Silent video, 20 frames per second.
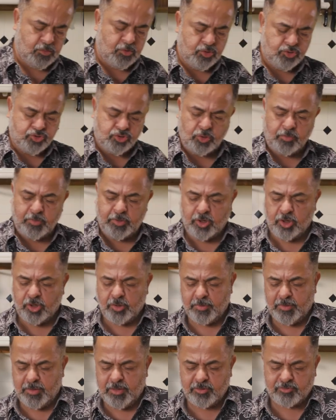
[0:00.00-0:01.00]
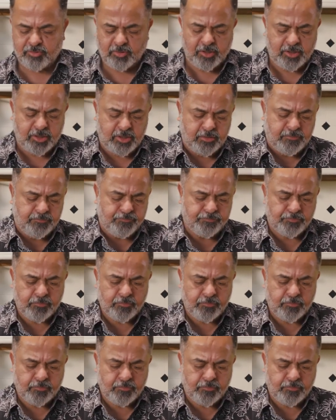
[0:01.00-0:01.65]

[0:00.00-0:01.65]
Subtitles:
So we're going to be literally